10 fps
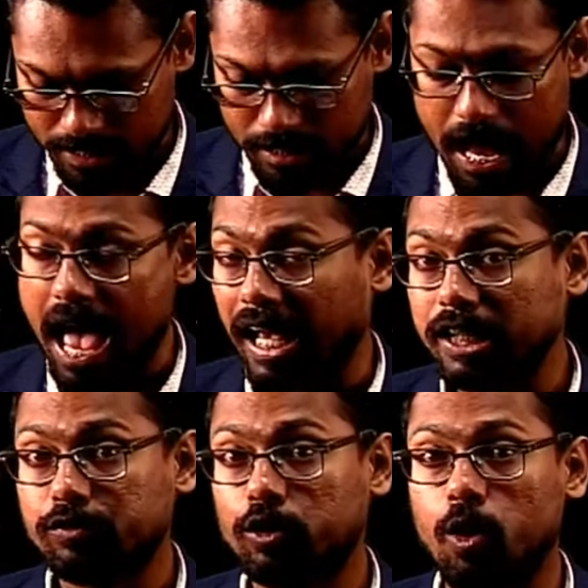As
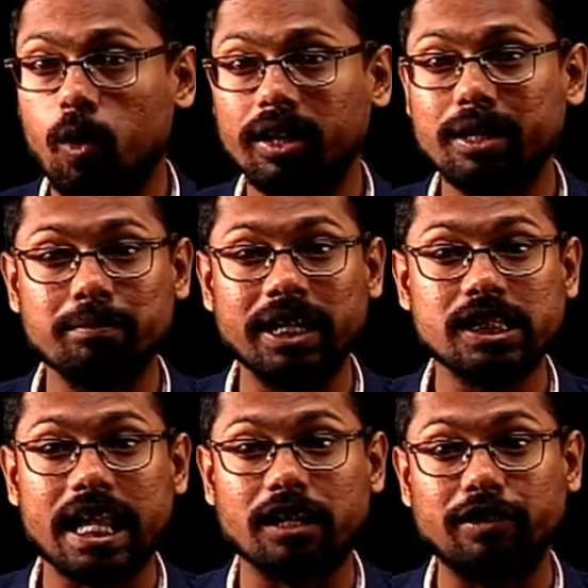for all the means
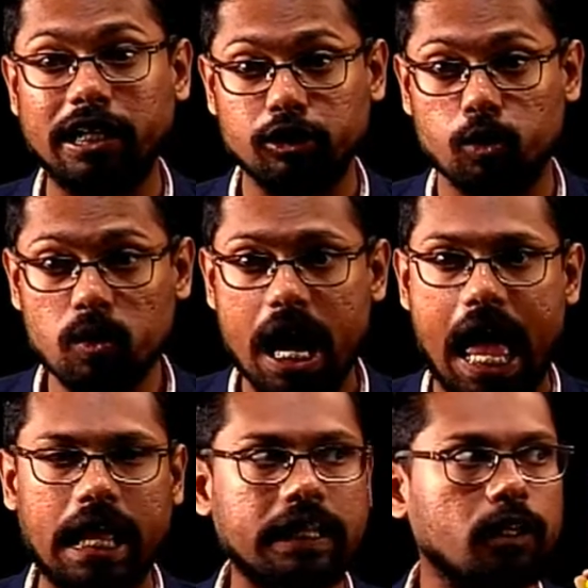that we know
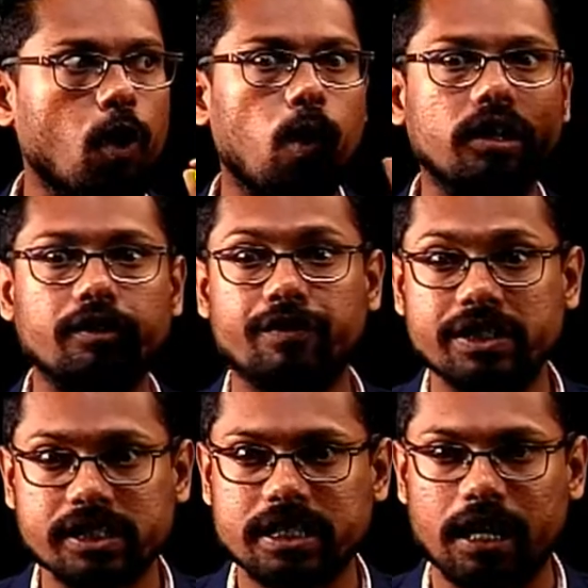and all the physics
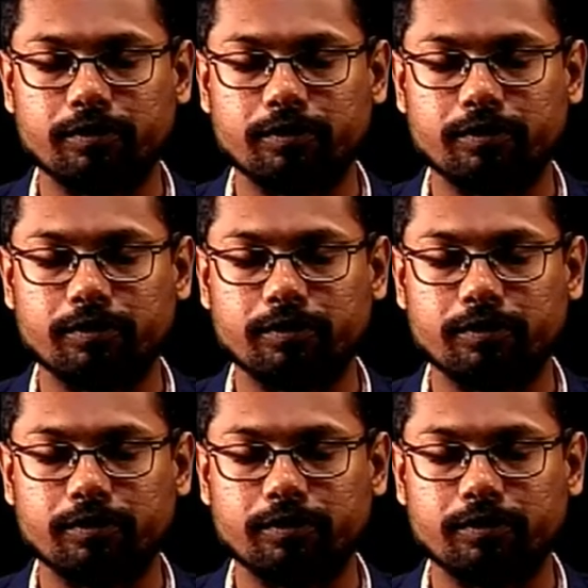that we